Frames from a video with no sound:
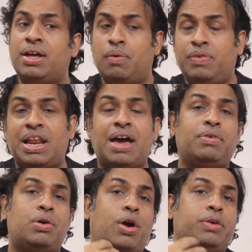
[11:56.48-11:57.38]
we'll have
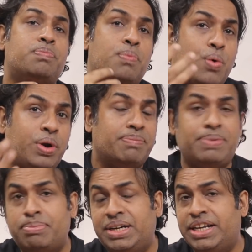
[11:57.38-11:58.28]
a lot more
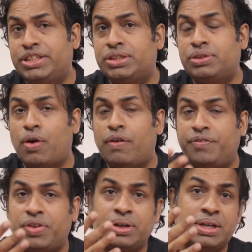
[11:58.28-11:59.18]
implementation
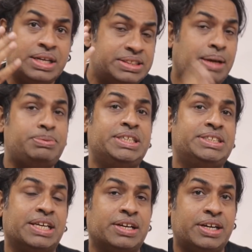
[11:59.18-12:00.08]
of the
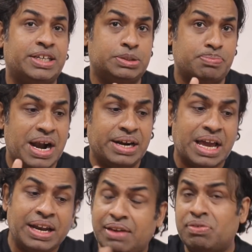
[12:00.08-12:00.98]
sub-6 gigahertz band.
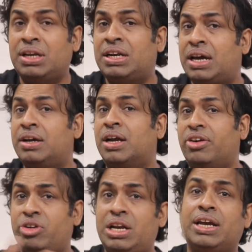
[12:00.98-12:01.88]
And even in a
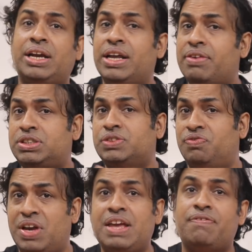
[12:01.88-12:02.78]
country like India, which is very